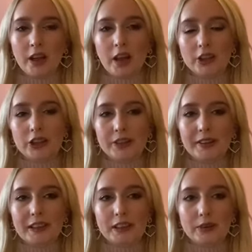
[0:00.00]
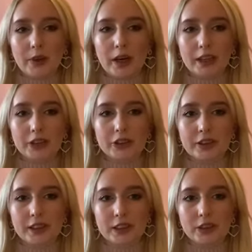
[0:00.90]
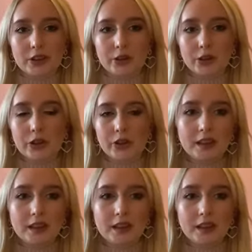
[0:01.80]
luxurious to a high street store.